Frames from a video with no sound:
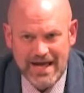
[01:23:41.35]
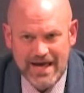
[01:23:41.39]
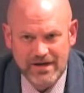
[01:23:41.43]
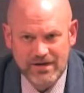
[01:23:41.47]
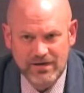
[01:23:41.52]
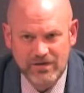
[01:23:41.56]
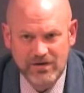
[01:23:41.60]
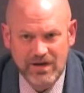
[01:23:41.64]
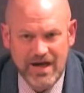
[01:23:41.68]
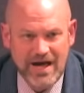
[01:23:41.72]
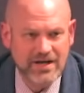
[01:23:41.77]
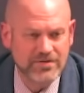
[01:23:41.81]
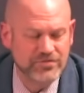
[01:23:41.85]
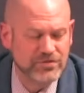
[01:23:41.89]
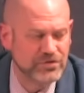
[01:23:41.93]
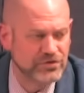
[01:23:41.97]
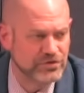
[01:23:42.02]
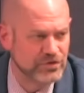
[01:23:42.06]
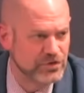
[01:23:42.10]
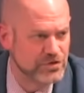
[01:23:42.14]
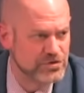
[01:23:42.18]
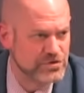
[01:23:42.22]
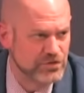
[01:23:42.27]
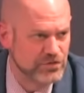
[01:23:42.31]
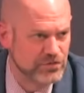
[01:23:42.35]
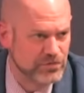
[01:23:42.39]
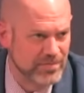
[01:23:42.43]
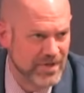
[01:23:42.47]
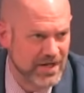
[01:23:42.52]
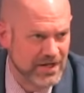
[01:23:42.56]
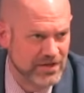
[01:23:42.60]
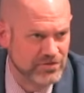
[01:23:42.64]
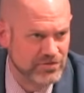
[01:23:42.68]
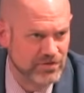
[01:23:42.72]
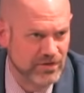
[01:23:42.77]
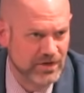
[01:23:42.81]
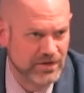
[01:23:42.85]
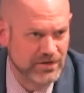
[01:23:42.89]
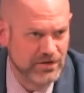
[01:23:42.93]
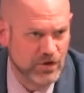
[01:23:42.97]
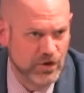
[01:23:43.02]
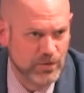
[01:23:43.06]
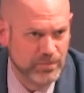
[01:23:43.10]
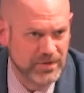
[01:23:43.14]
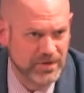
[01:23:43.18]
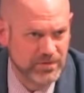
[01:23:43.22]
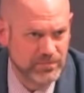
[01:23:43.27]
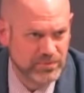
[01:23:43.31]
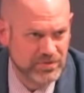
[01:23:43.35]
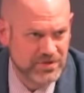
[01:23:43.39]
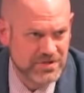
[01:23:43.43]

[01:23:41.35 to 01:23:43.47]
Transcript: had a lot of assertions made during the opening